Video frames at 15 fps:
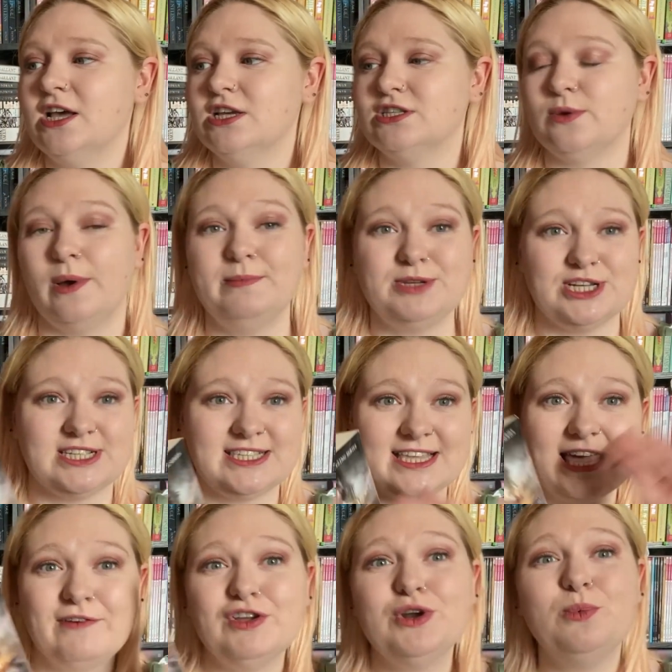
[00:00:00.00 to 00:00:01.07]
So I'm just
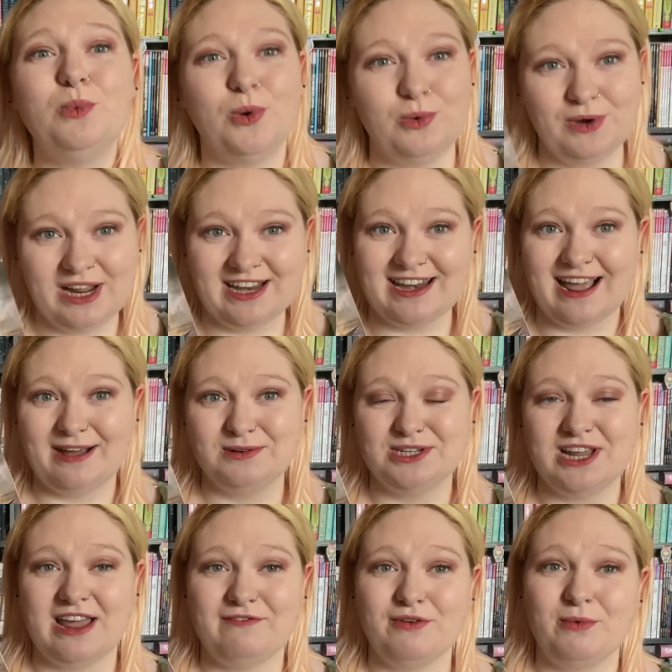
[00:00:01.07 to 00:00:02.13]
giving a warning now
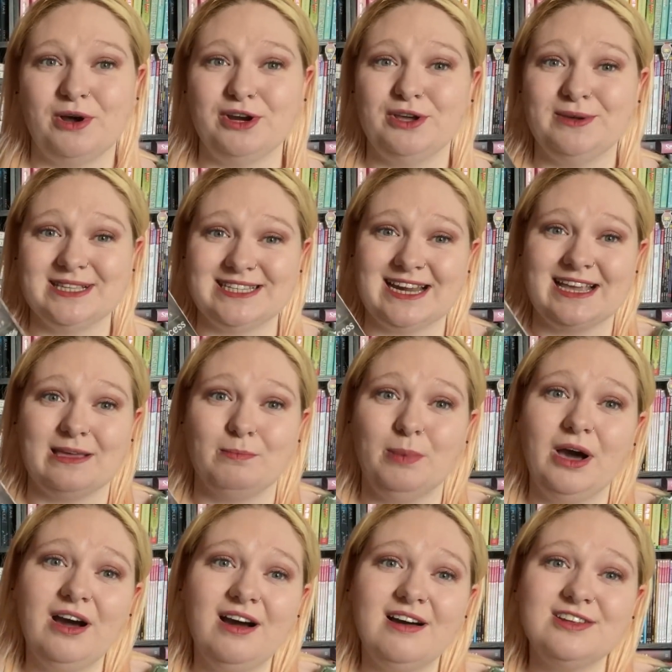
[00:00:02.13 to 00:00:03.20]
to everyone who is taking
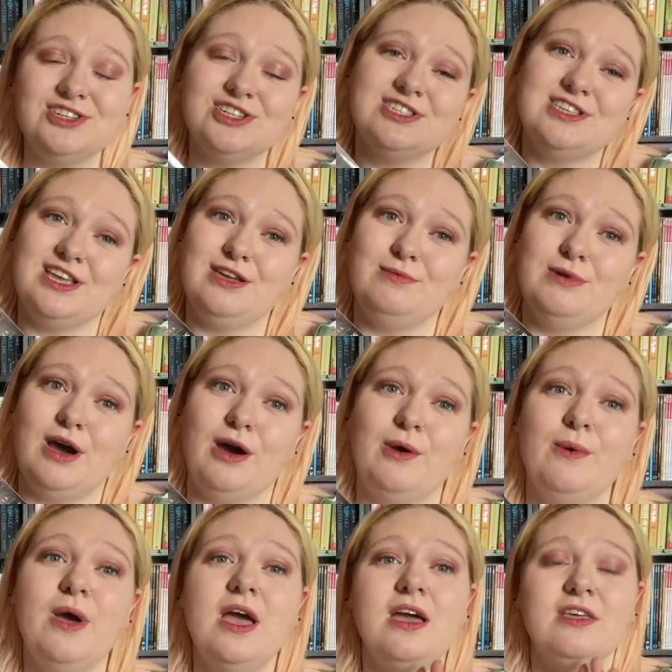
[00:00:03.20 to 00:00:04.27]
part, just so you
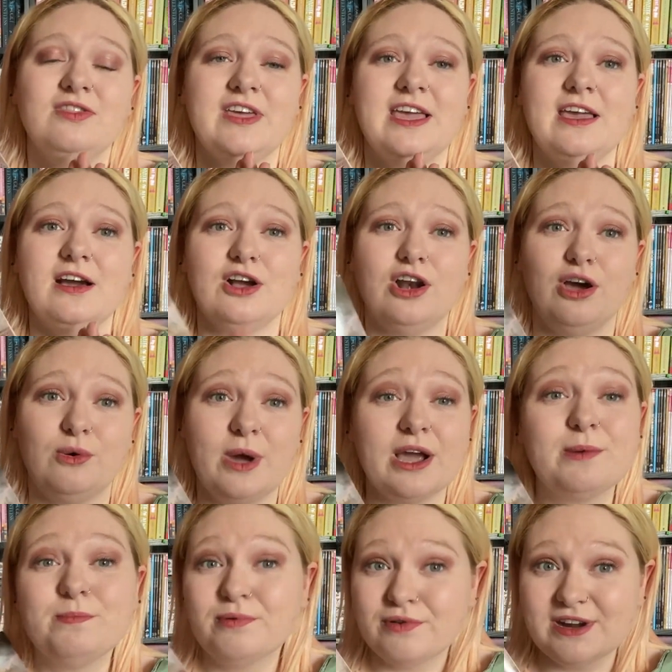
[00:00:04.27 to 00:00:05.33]
know. The
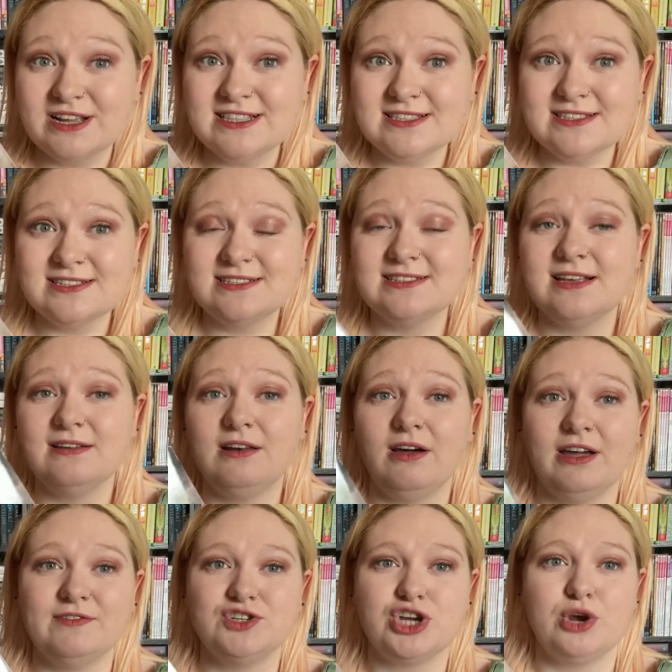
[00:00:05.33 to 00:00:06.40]
Clockwork Prince
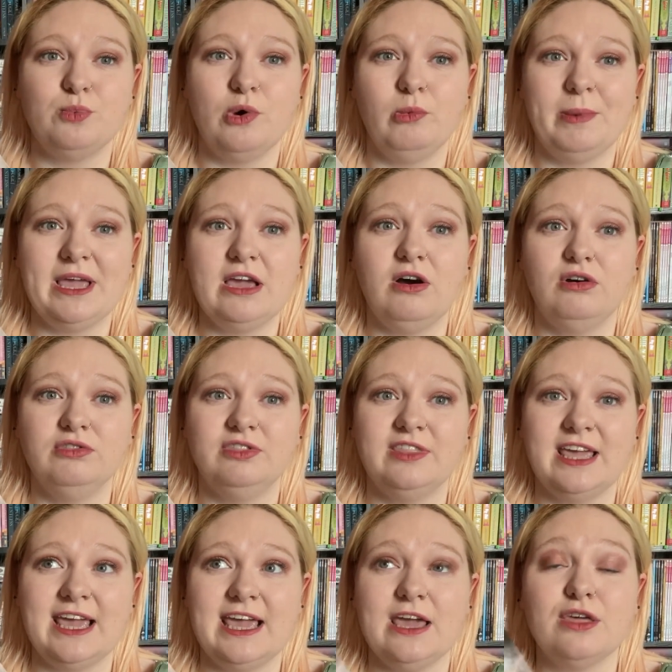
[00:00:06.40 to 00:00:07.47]
live show will be on
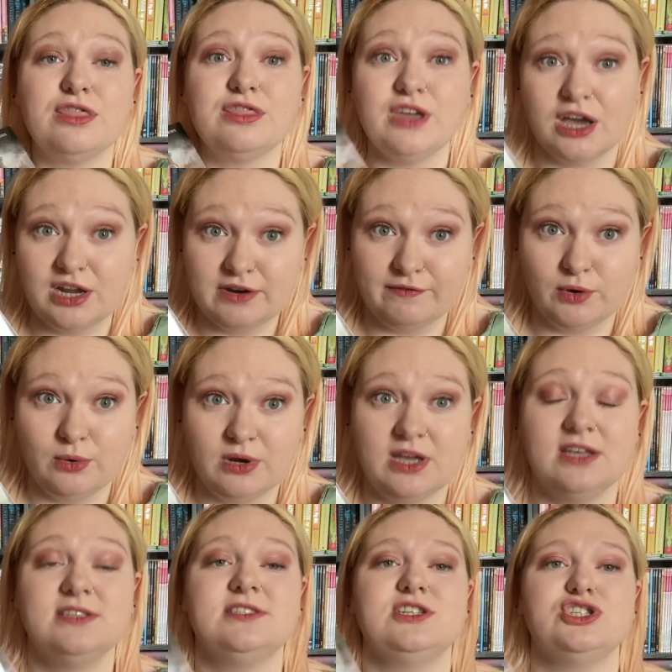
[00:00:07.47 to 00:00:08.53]
the 3rd of
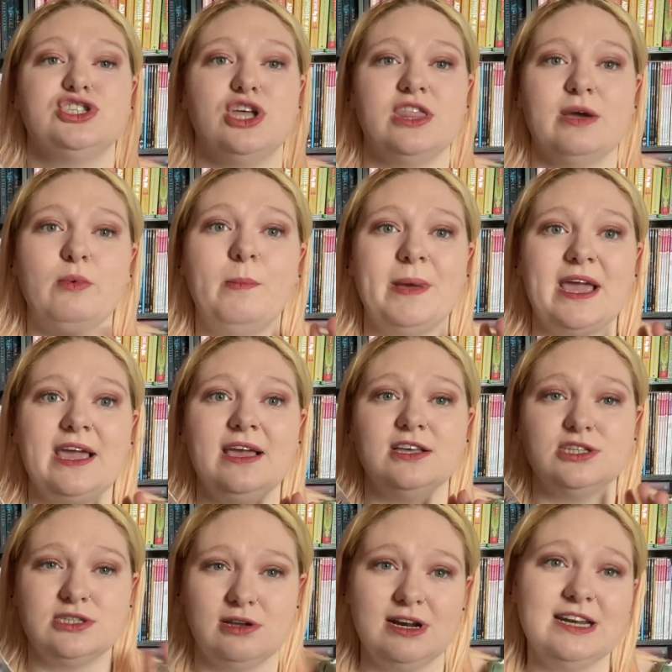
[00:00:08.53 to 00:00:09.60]
August. So there will be a
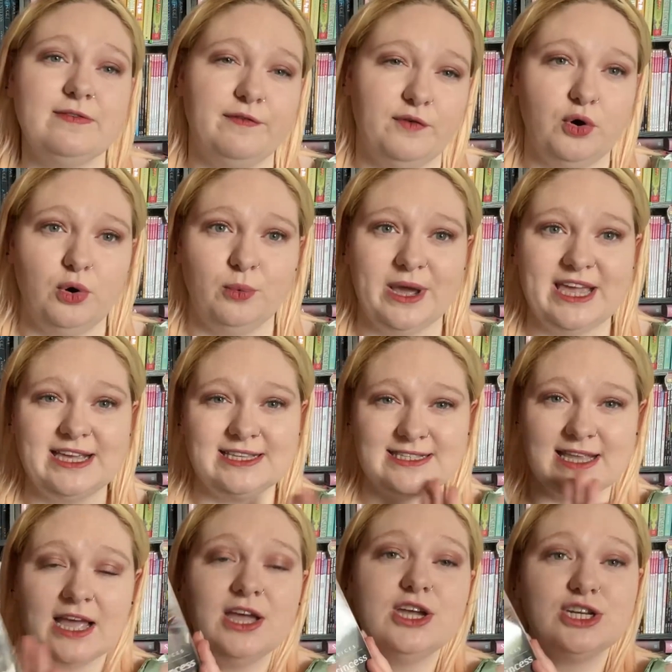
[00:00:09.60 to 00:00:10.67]
solid four
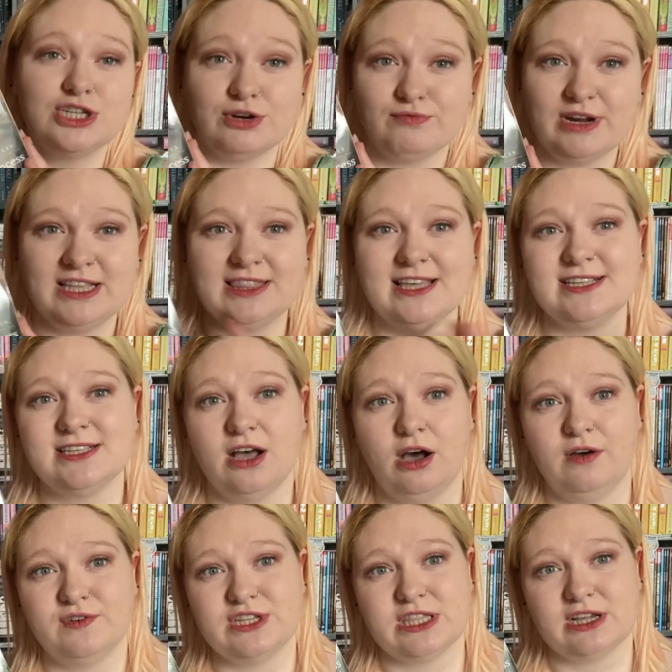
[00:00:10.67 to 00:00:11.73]
weeks to read this
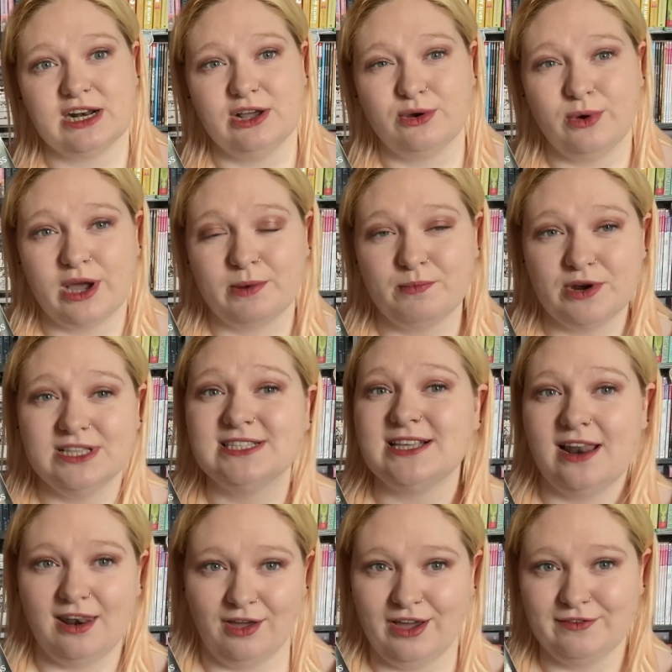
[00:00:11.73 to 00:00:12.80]
after the Clockwork Prince
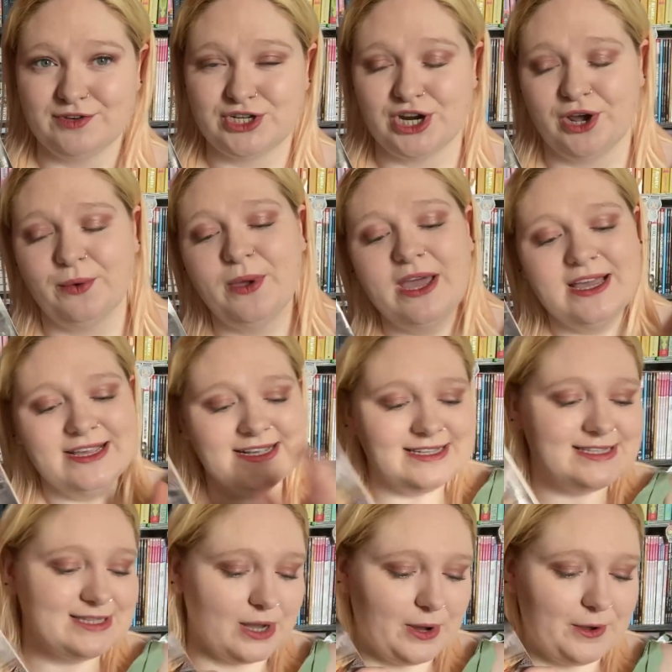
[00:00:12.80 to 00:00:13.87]
live show.
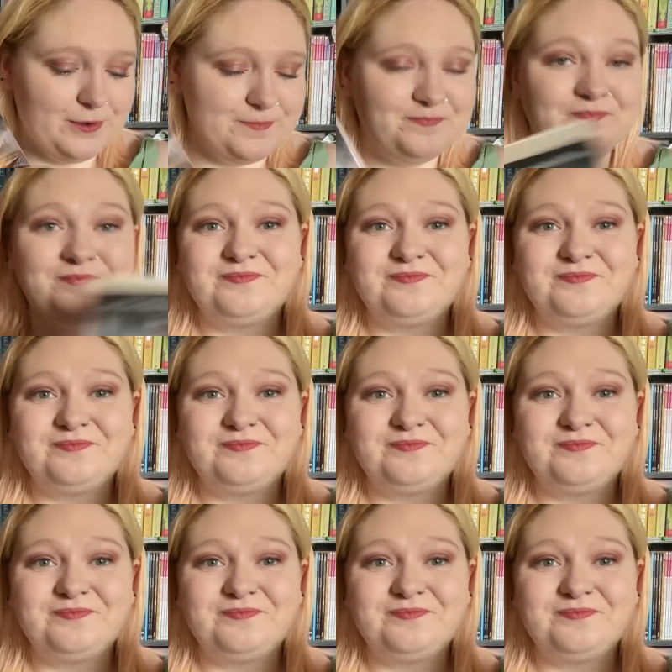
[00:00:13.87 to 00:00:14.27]
So